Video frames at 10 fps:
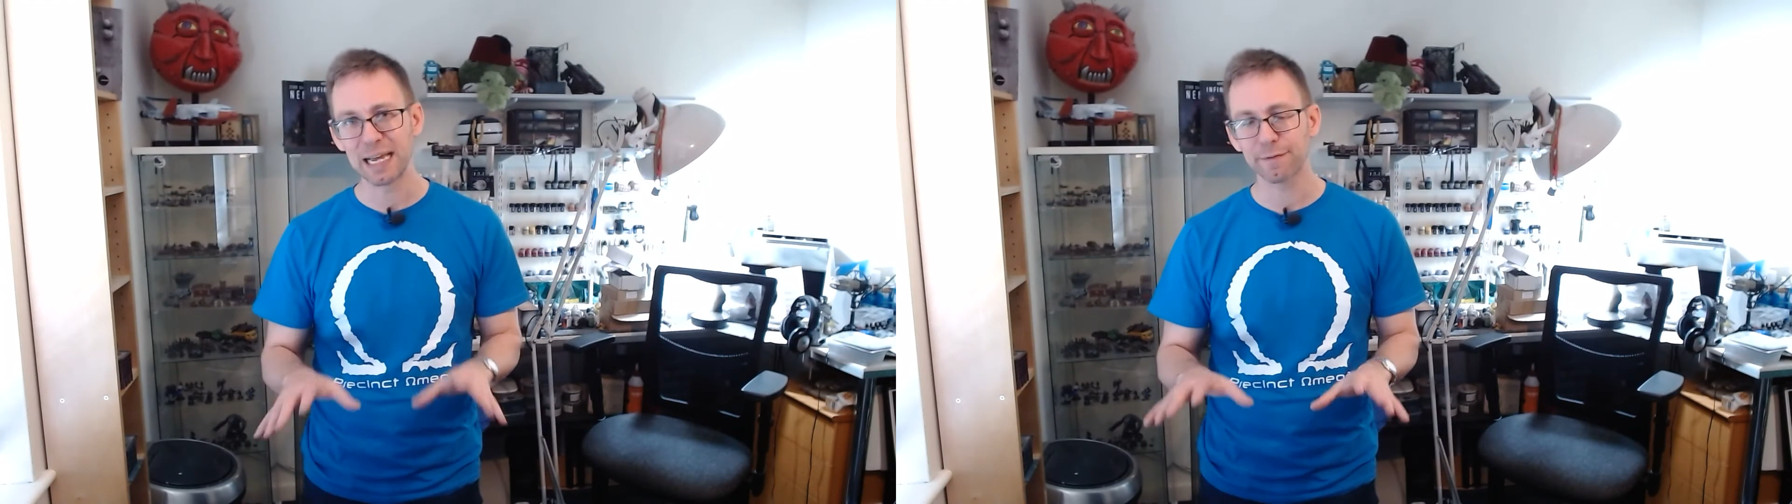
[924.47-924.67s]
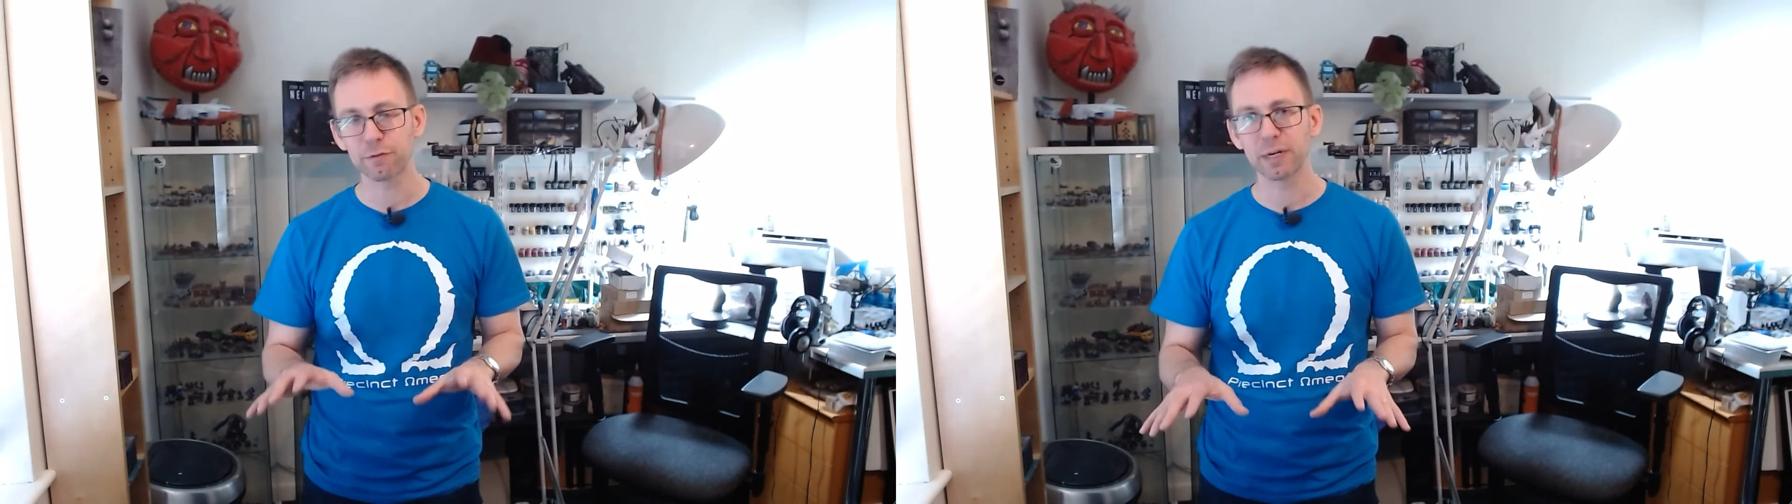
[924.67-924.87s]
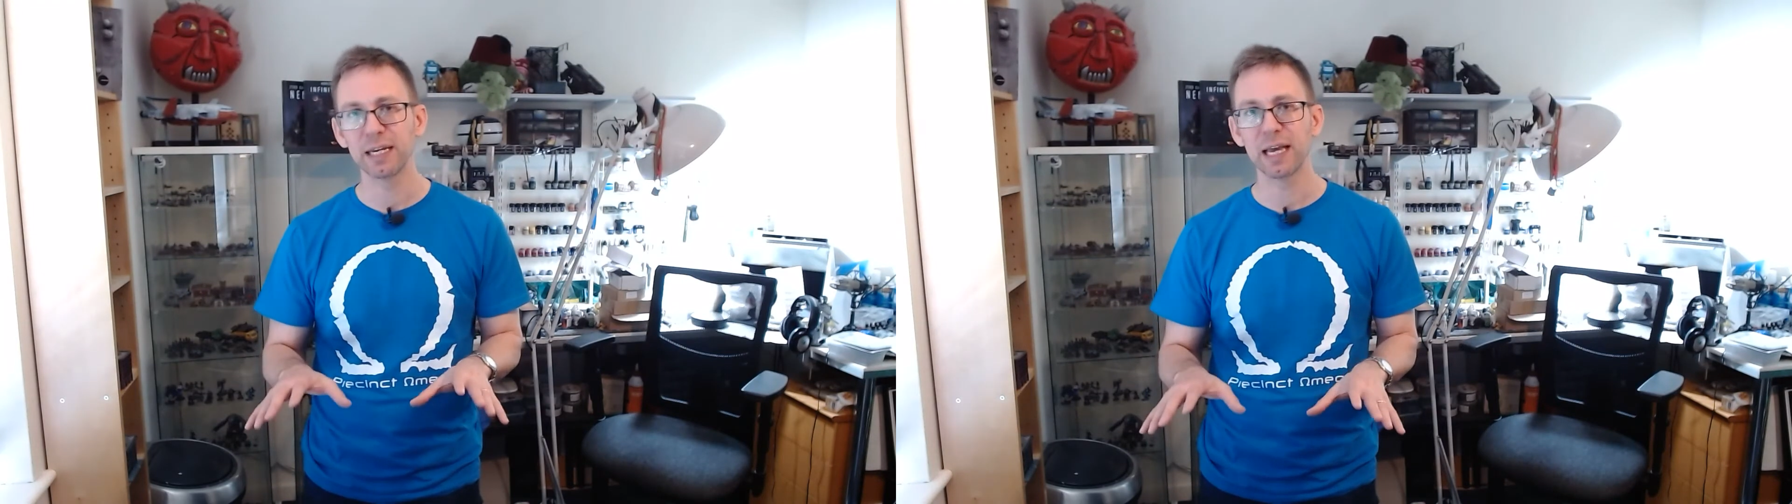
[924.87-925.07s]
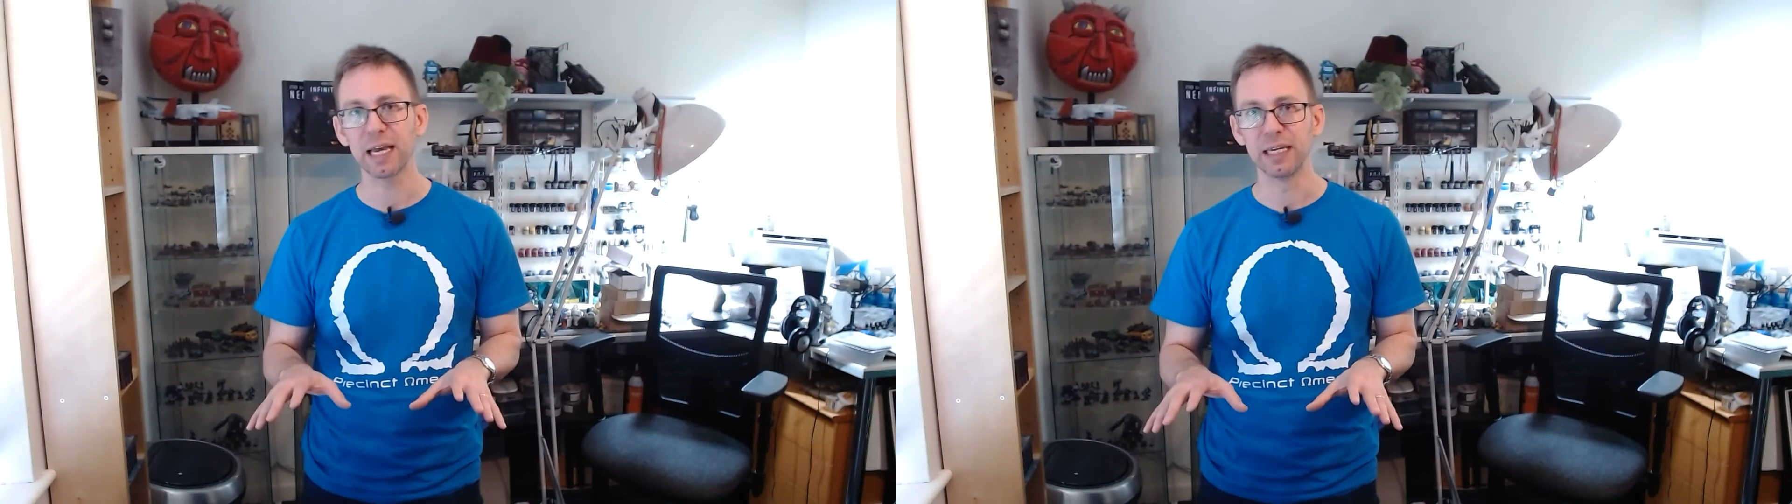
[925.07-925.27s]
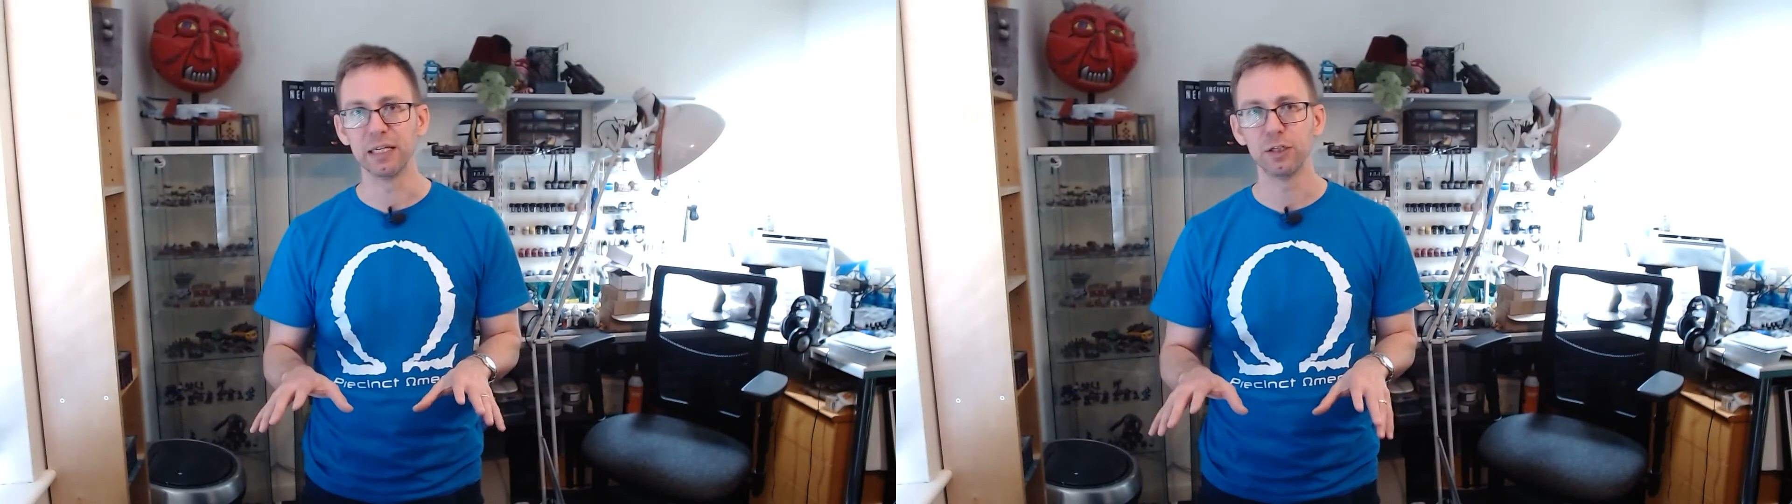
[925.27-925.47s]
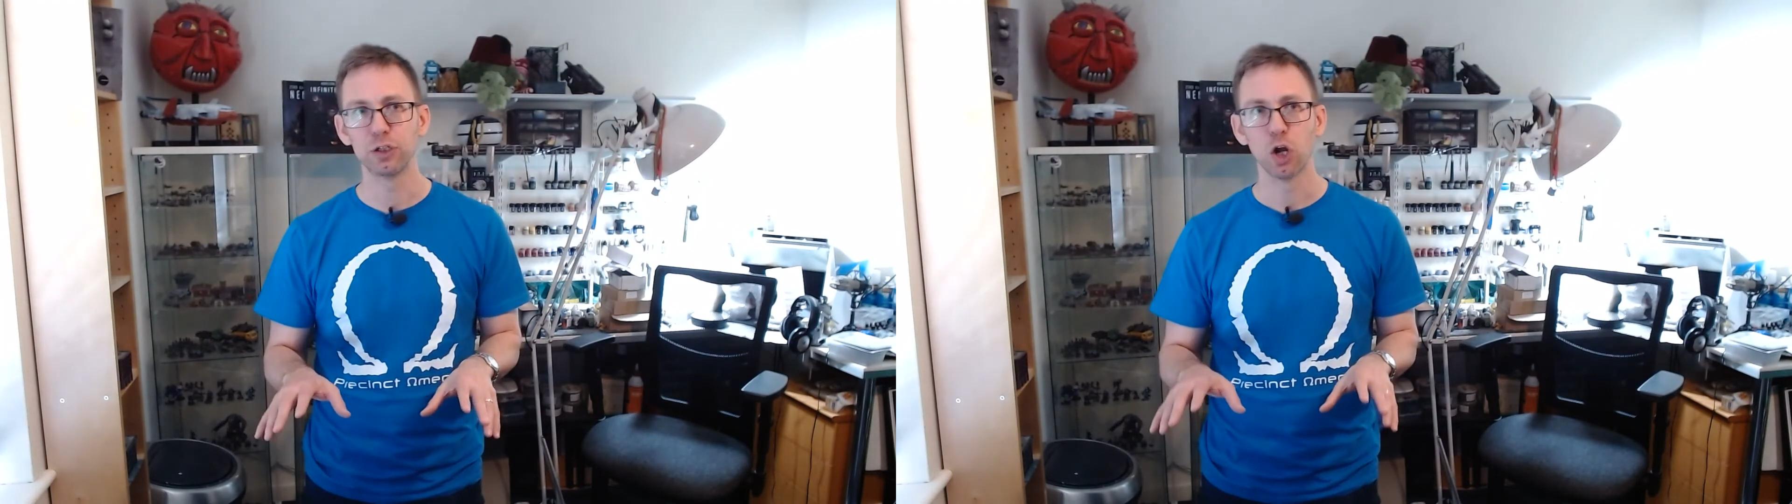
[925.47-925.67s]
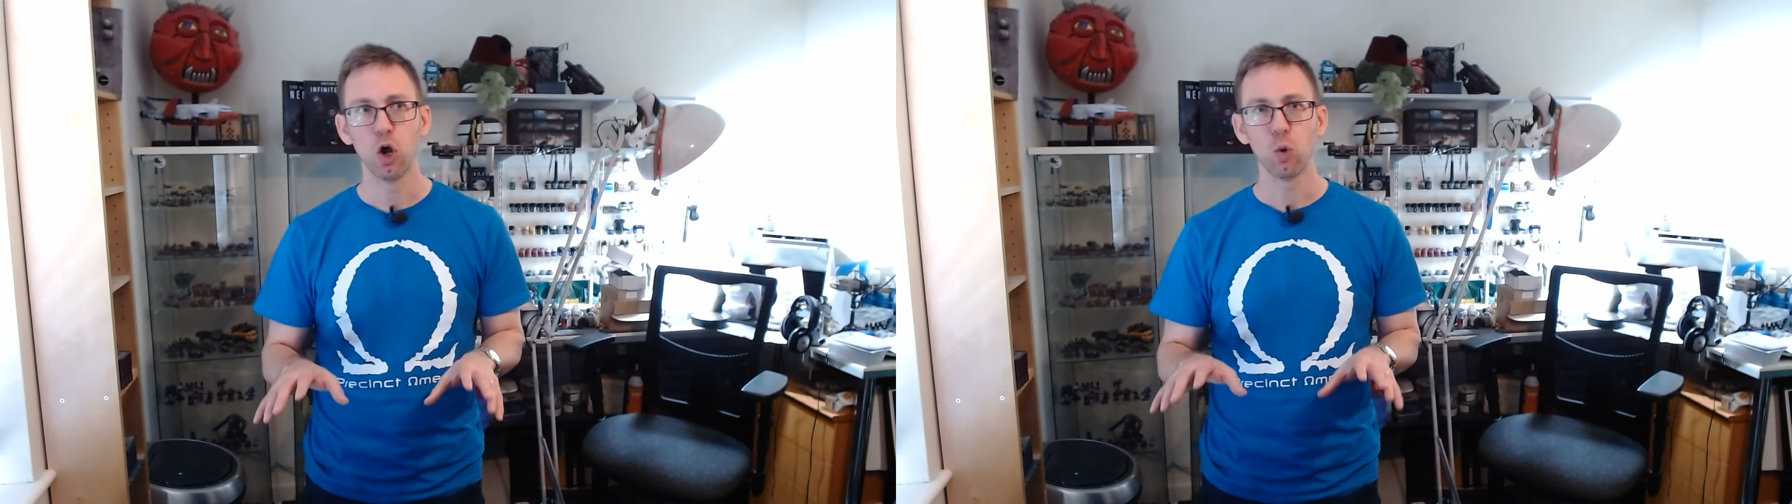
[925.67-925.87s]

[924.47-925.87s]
never engage